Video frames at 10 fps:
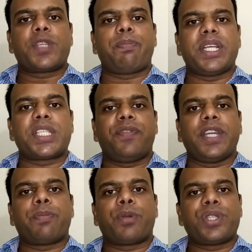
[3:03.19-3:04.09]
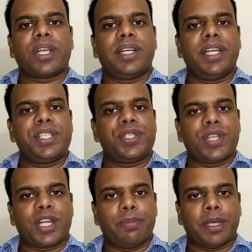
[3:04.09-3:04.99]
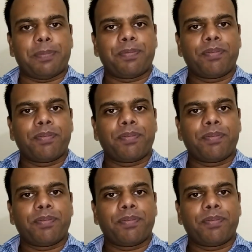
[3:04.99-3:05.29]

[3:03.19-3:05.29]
specific project, ladies and gentlemen.